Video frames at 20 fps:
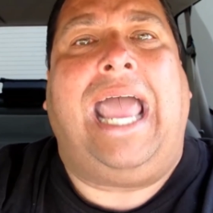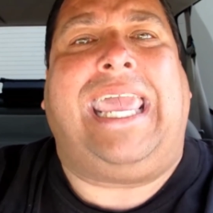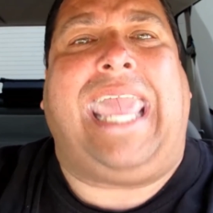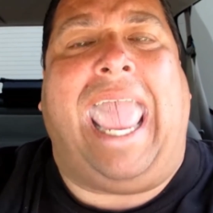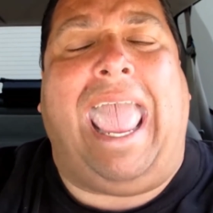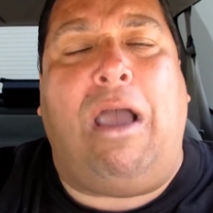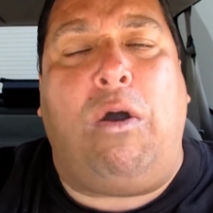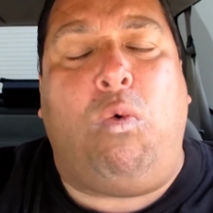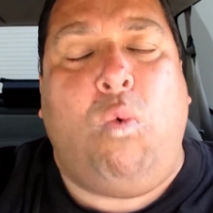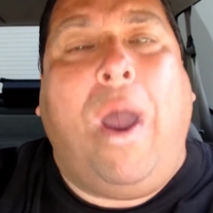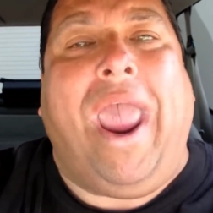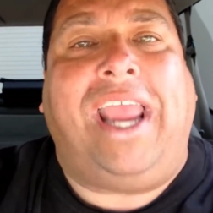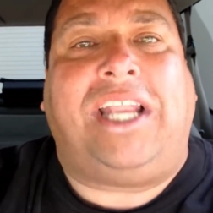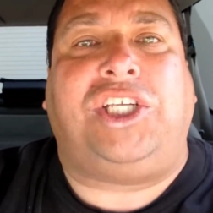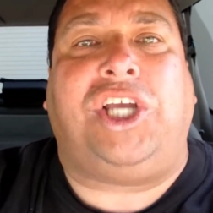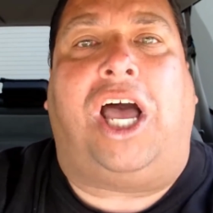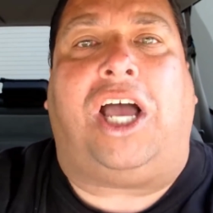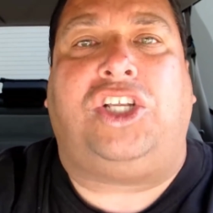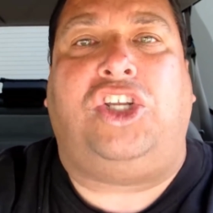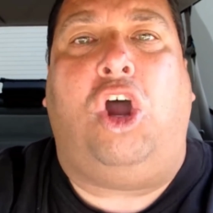I can't
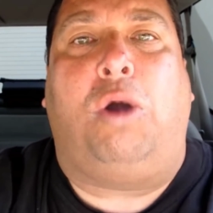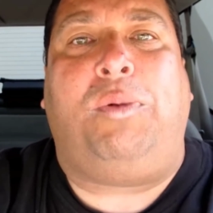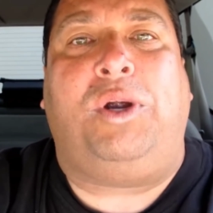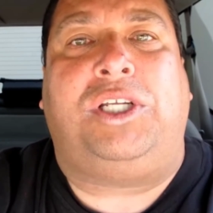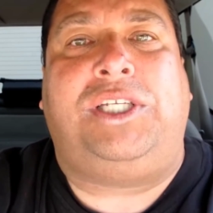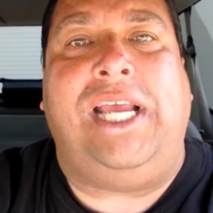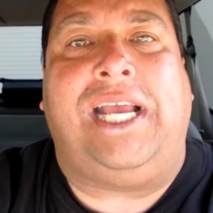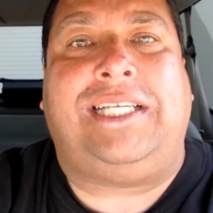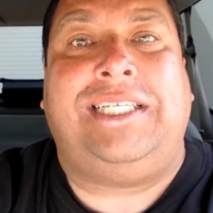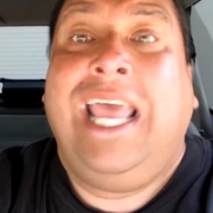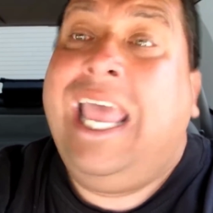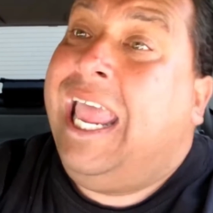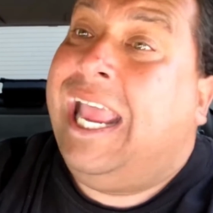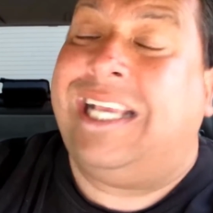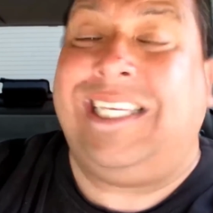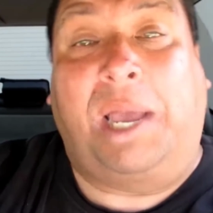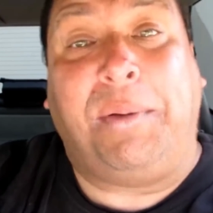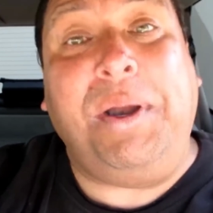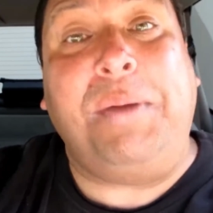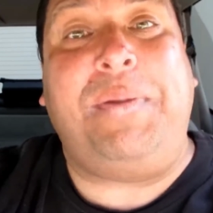wait to October 6th
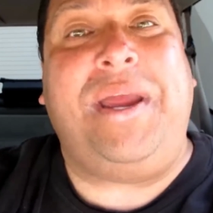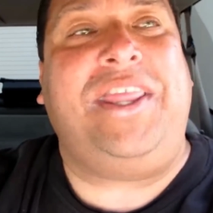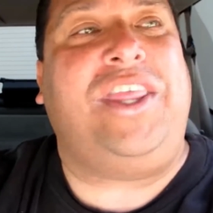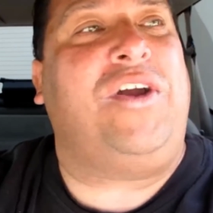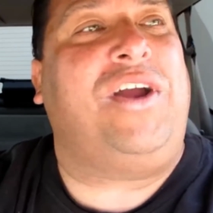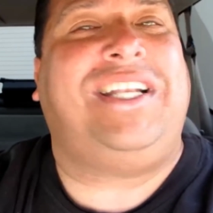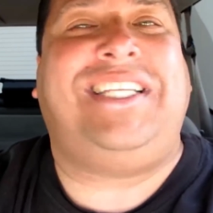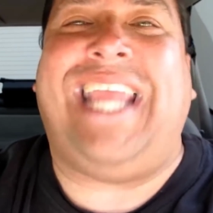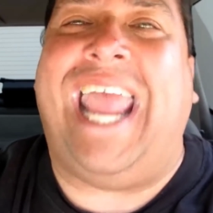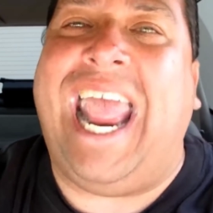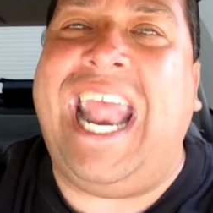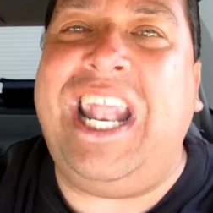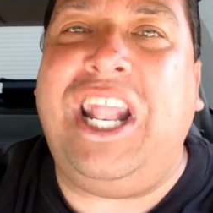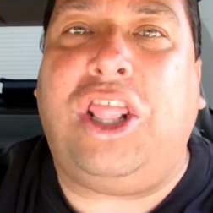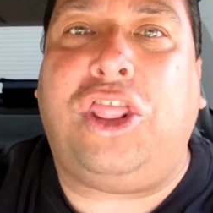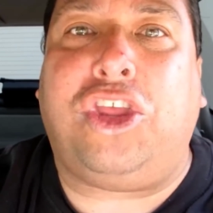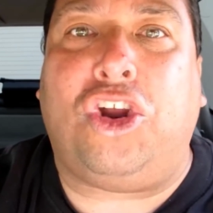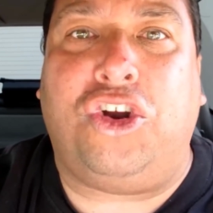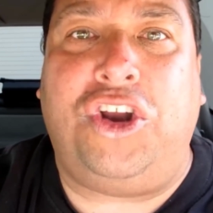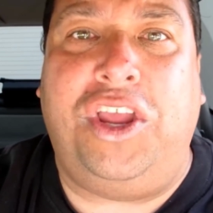because I'm gonna be there at
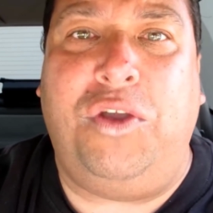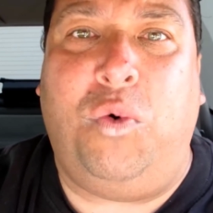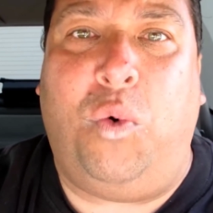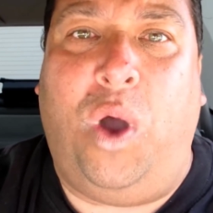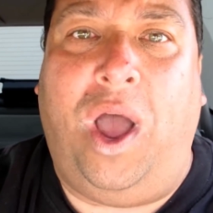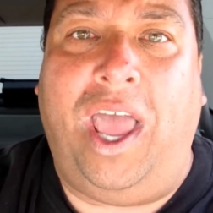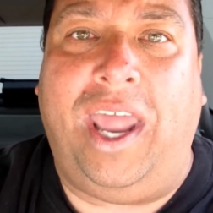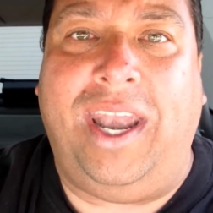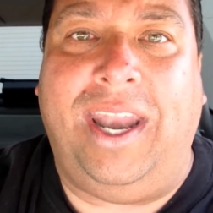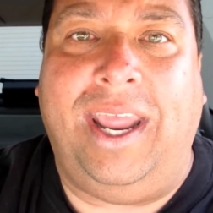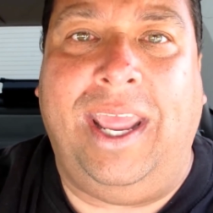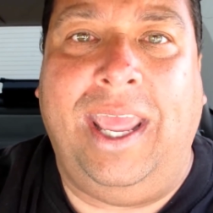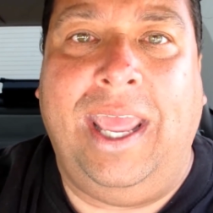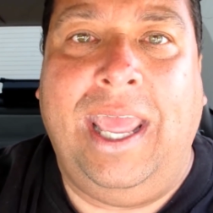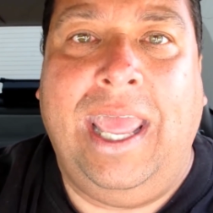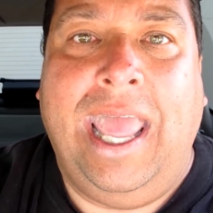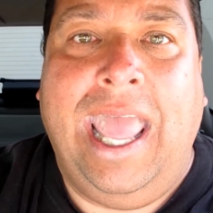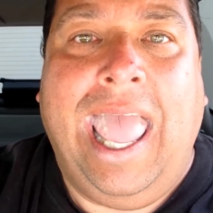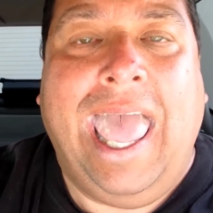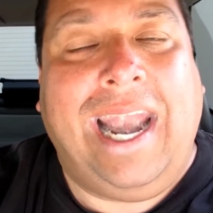10:31,
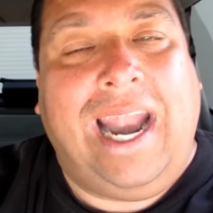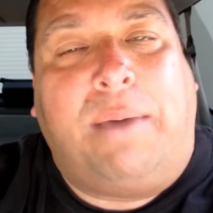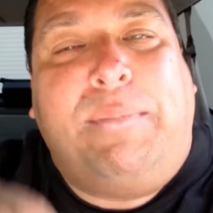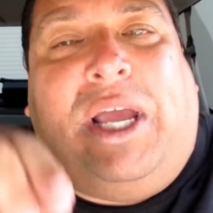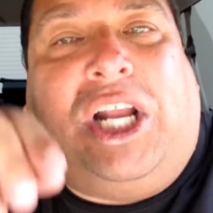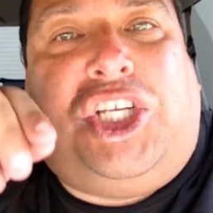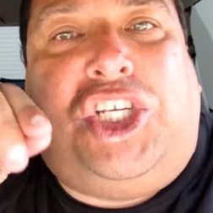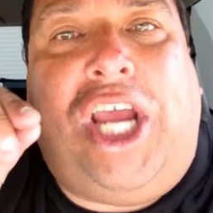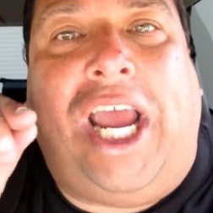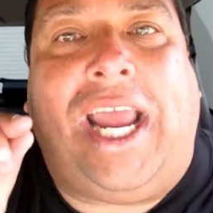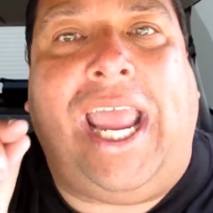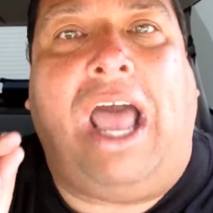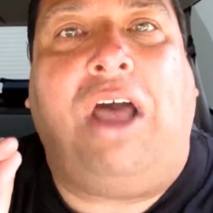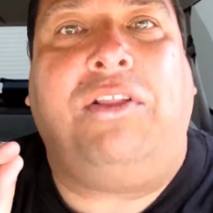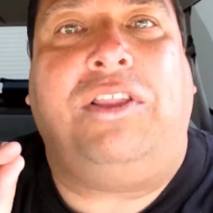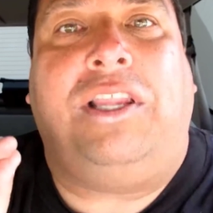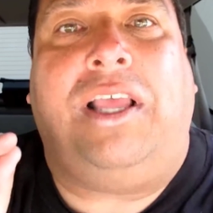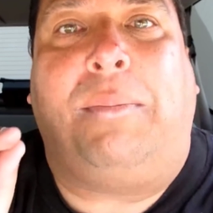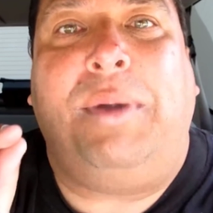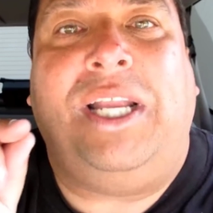and I'm gonna check
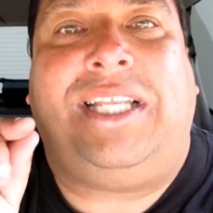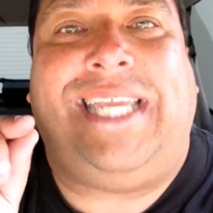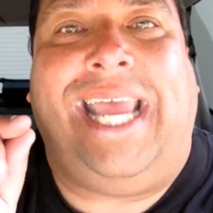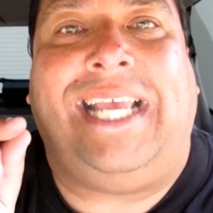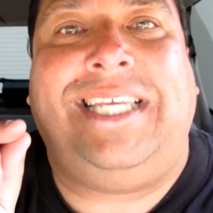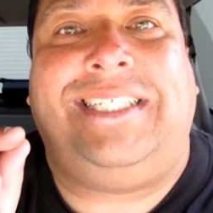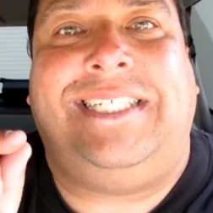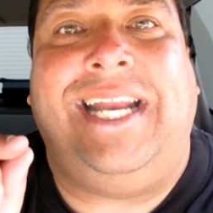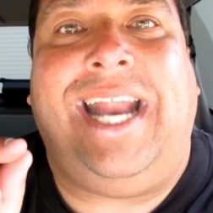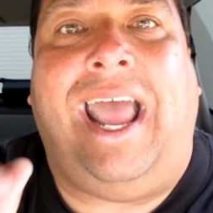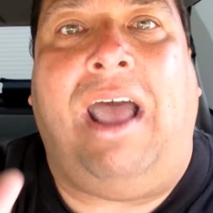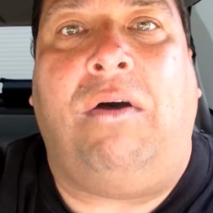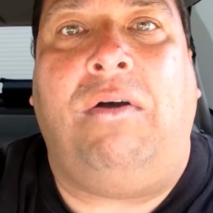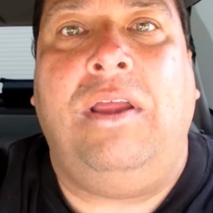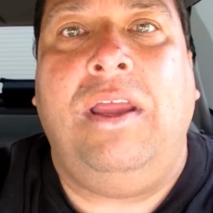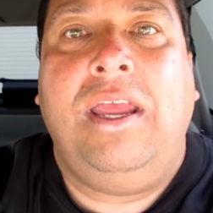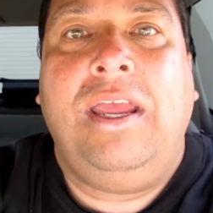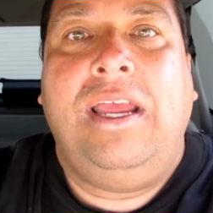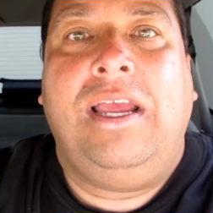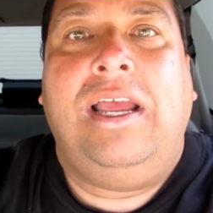out. I'm gonna test it
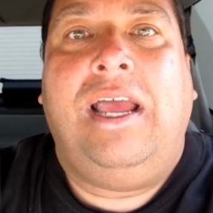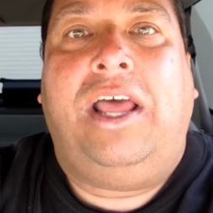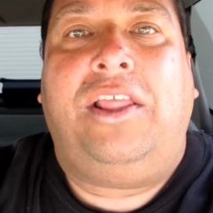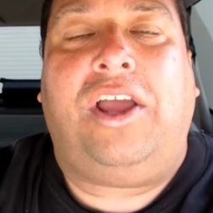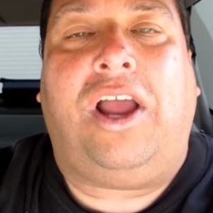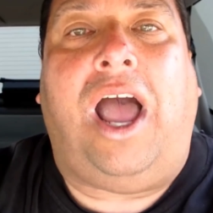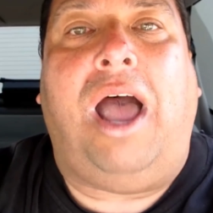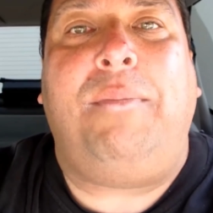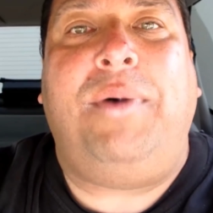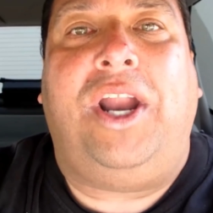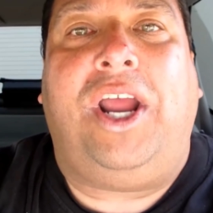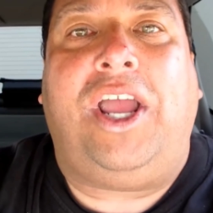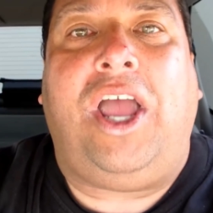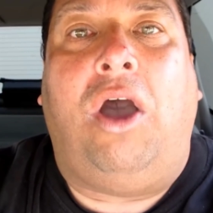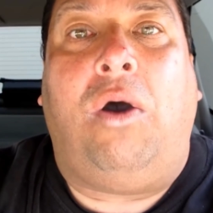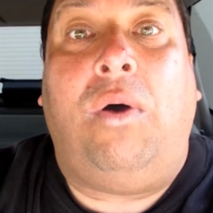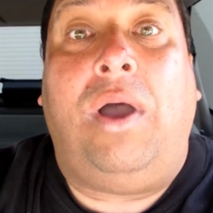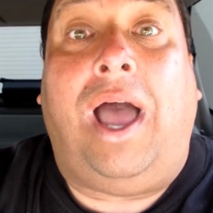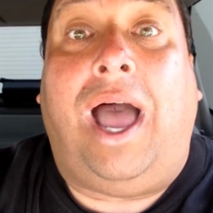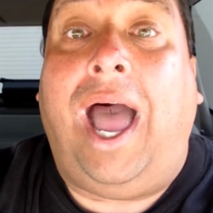out. I'm gonna
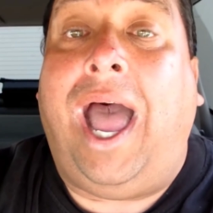go.